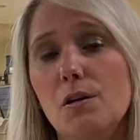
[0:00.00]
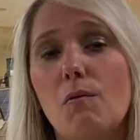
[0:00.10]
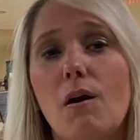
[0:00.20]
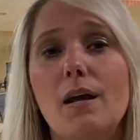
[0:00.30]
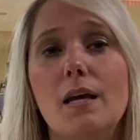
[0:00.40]
who
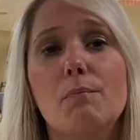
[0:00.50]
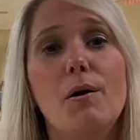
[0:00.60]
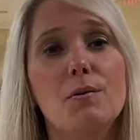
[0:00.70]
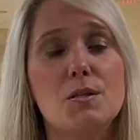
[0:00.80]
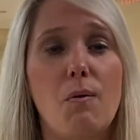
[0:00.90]
are in
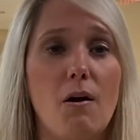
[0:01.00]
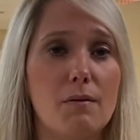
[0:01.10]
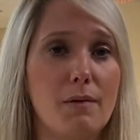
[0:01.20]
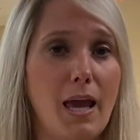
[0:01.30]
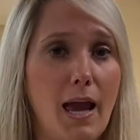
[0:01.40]

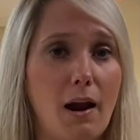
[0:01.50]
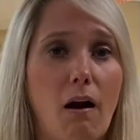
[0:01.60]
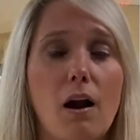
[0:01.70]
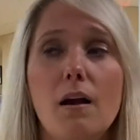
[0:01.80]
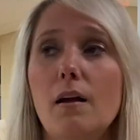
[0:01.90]
postpartum
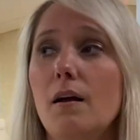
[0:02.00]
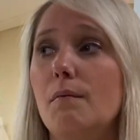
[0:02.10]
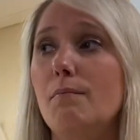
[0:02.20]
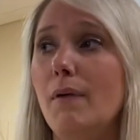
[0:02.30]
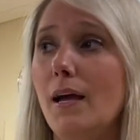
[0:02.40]
care,
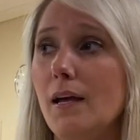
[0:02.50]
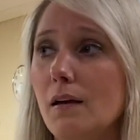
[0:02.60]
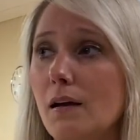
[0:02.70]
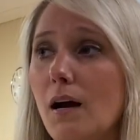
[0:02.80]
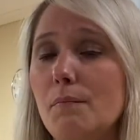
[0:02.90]

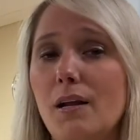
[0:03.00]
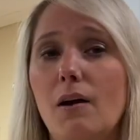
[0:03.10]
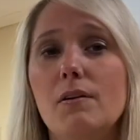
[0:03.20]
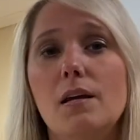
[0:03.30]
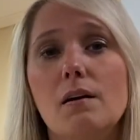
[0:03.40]
may come
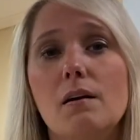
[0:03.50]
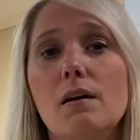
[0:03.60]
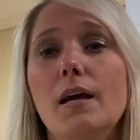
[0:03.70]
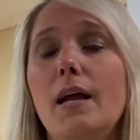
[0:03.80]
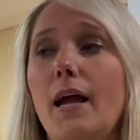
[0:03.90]
down
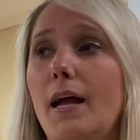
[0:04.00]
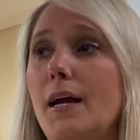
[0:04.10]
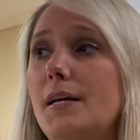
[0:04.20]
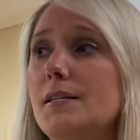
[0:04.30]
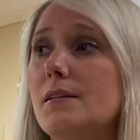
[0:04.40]
here
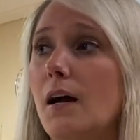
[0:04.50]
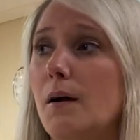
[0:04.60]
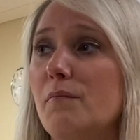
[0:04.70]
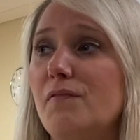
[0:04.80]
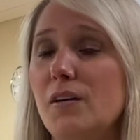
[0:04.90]
and
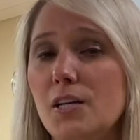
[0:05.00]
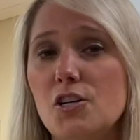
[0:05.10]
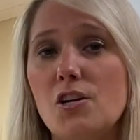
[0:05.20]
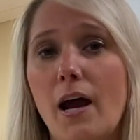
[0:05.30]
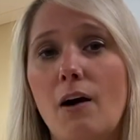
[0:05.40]

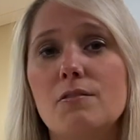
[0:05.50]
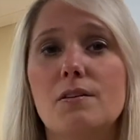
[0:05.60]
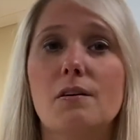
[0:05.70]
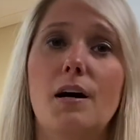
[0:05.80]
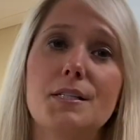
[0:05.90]
finish out
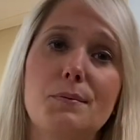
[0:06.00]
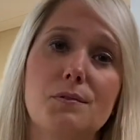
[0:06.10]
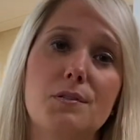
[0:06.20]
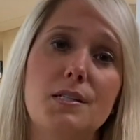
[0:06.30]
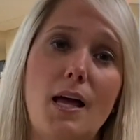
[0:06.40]
their
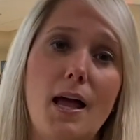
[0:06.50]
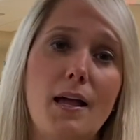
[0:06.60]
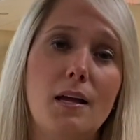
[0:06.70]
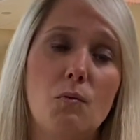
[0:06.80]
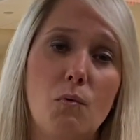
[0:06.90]
hospital
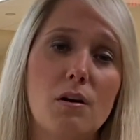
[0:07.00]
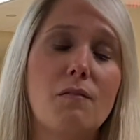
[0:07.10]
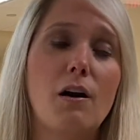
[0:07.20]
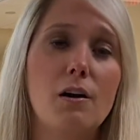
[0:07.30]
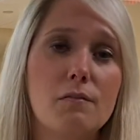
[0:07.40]
stay in one of
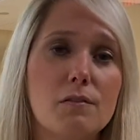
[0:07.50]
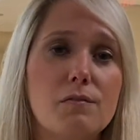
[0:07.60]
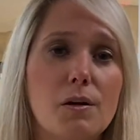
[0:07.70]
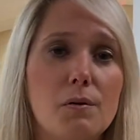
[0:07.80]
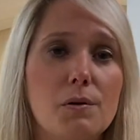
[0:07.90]
our
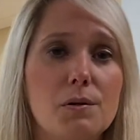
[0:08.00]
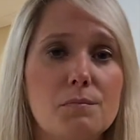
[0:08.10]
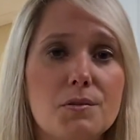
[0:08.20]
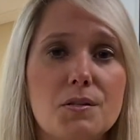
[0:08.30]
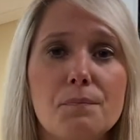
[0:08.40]
overflow
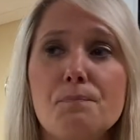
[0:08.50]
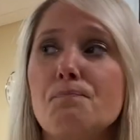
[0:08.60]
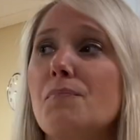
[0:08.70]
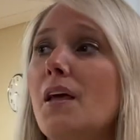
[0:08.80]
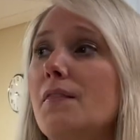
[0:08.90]
rooms.
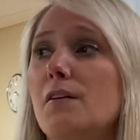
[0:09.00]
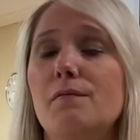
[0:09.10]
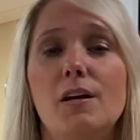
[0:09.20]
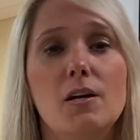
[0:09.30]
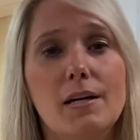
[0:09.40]
They're
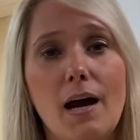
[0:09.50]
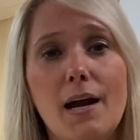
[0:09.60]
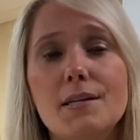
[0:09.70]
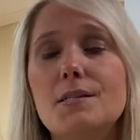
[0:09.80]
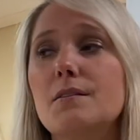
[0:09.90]
very
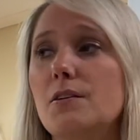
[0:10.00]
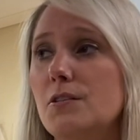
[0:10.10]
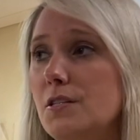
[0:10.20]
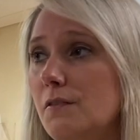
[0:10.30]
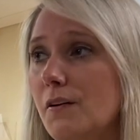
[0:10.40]
nice. They're
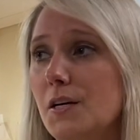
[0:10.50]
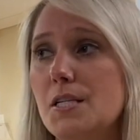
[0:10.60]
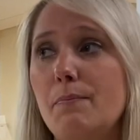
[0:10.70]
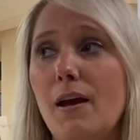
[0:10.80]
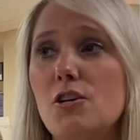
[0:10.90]
still very
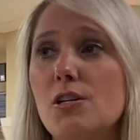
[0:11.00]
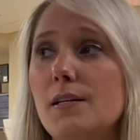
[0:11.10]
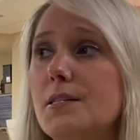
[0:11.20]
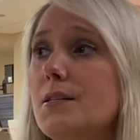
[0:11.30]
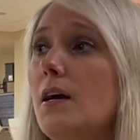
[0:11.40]

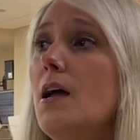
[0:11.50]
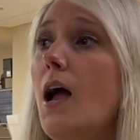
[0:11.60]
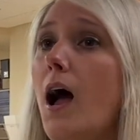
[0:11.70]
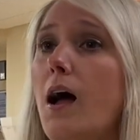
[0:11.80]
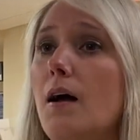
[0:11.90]
spacious
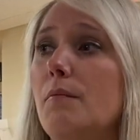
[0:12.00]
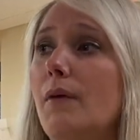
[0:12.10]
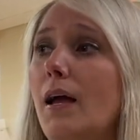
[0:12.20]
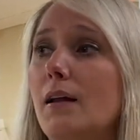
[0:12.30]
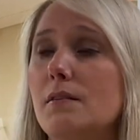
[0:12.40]

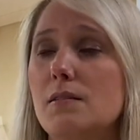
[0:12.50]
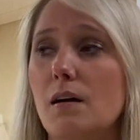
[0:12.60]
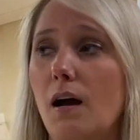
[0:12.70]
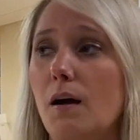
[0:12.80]
and